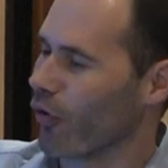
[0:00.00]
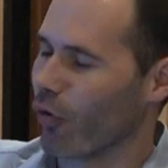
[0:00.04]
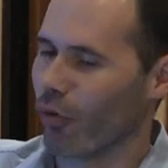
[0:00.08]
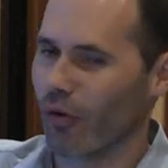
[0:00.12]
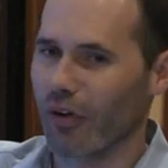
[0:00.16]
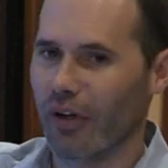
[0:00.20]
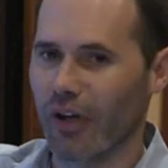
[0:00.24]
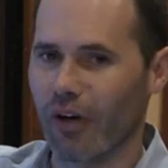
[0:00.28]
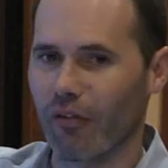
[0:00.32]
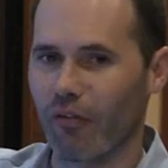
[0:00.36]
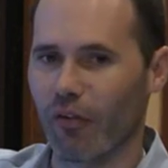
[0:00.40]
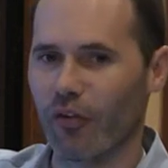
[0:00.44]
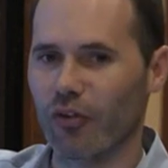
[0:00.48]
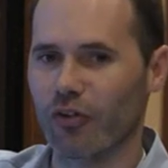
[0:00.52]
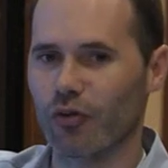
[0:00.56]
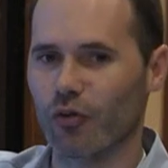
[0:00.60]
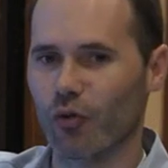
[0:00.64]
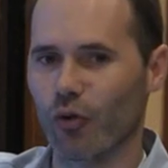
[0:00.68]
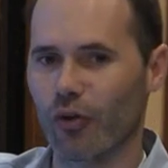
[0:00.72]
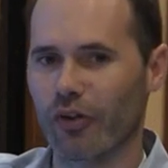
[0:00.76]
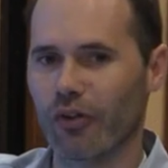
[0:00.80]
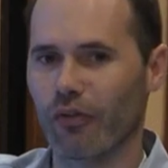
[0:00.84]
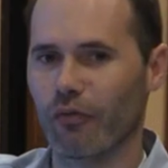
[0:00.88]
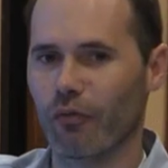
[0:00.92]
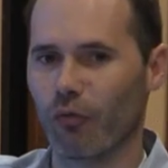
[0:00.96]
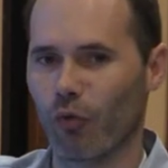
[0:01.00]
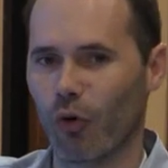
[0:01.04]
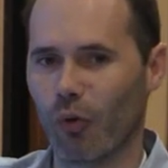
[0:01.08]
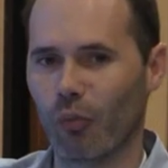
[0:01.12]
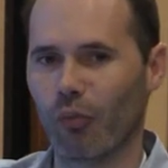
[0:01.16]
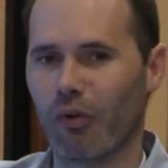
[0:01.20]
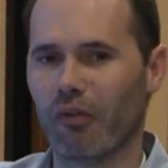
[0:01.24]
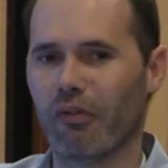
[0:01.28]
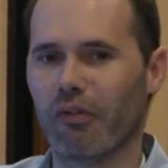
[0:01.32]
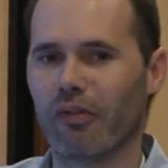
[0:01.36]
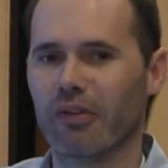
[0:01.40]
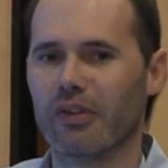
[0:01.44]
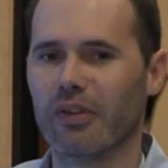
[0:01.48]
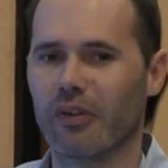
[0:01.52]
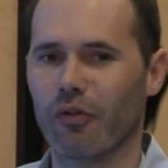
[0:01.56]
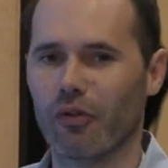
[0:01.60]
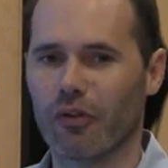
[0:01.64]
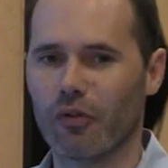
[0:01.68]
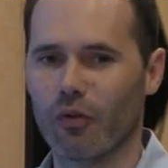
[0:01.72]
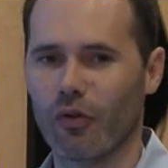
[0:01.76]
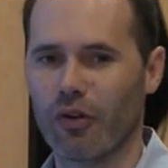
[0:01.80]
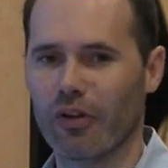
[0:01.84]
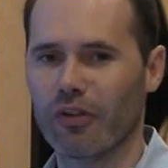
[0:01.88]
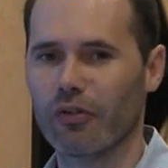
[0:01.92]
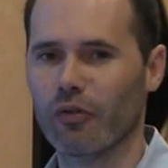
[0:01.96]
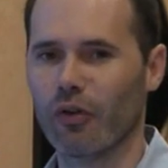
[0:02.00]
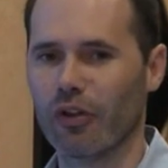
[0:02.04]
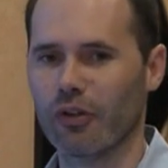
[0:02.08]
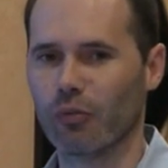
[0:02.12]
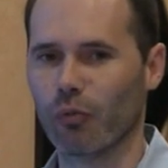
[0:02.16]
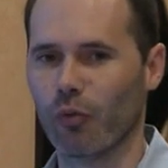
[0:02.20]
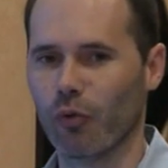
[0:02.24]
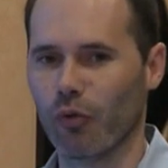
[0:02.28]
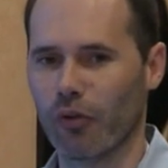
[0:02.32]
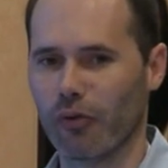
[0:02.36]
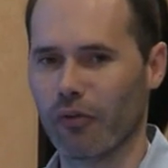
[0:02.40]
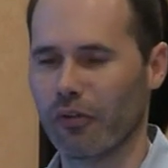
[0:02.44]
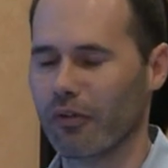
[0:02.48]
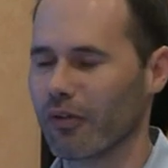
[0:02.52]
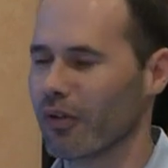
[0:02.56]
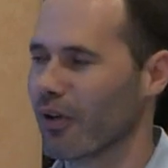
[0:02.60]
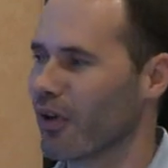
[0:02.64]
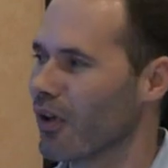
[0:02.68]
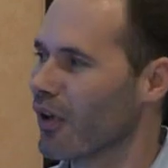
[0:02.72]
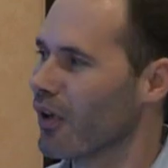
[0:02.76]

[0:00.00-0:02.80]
only have the short form of the serotonin transporter,